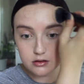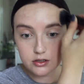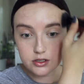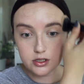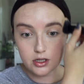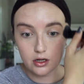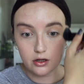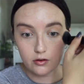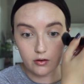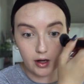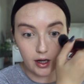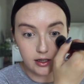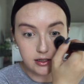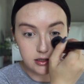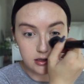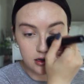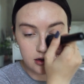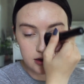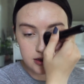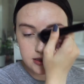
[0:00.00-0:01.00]
So
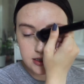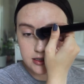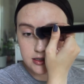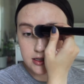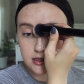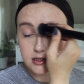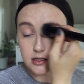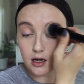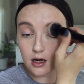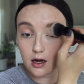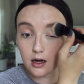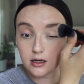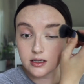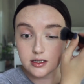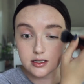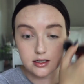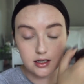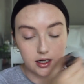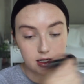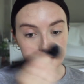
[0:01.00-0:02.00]
as long as it doesn't
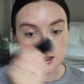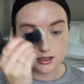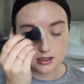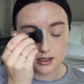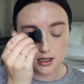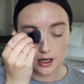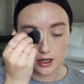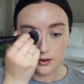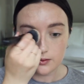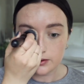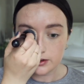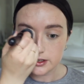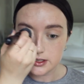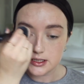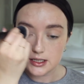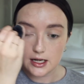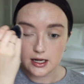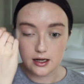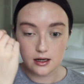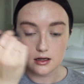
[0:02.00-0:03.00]
oxidize, I will
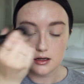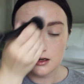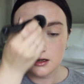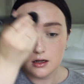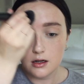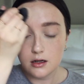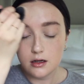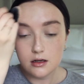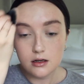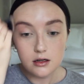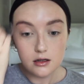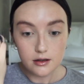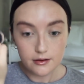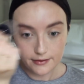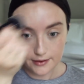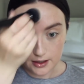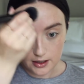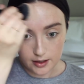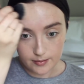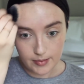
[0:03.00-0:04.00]
say
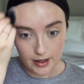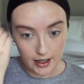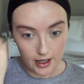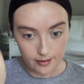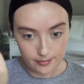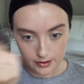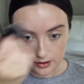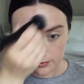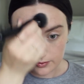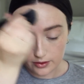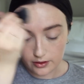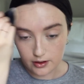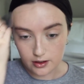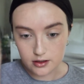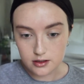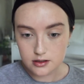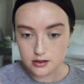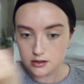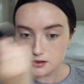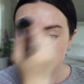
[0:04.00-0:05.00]
that I'm happy with
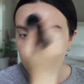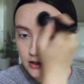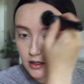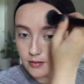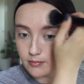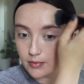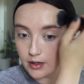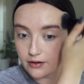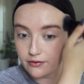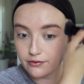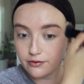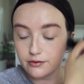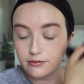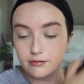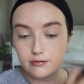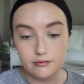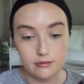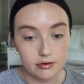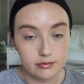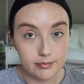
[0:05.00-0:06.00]
this. And my
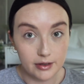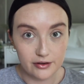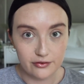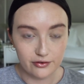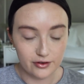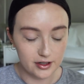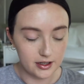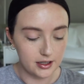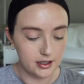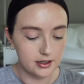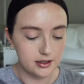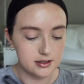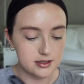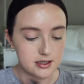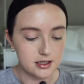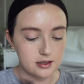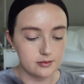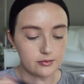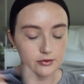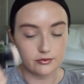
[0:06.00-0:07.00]
friend Hannah's
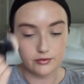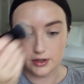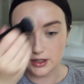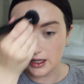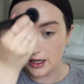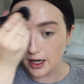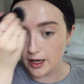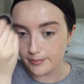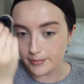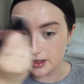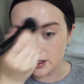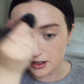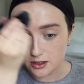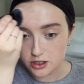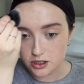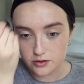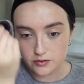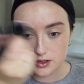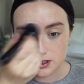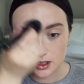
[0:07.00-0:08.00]
gonna be really happy, because
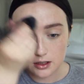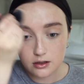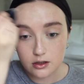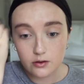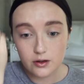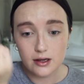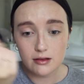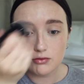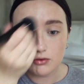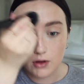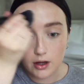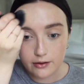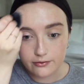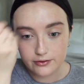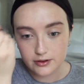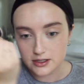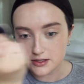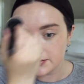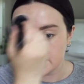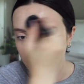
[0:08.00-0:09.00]
she was like, no, I
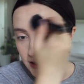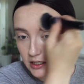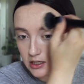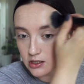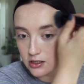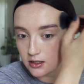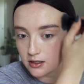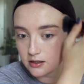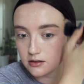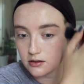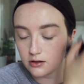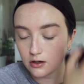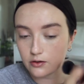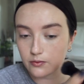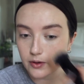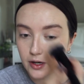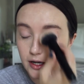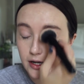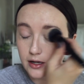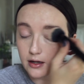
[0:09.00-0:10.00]
love this foundation. I don't know
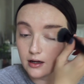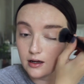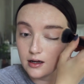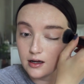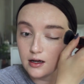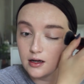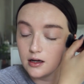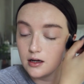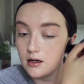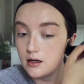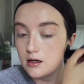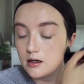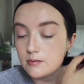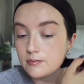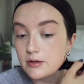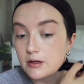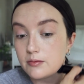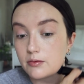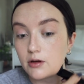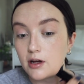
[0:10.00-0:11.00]
why
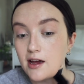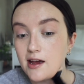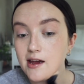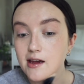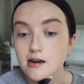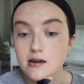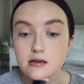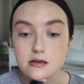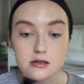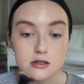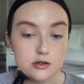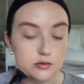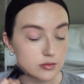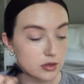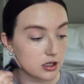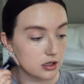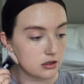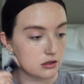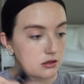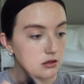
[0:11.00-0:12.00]
people hate it so
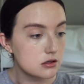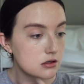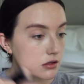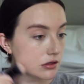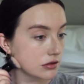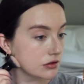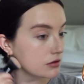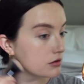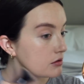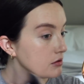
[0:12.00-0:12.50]
much.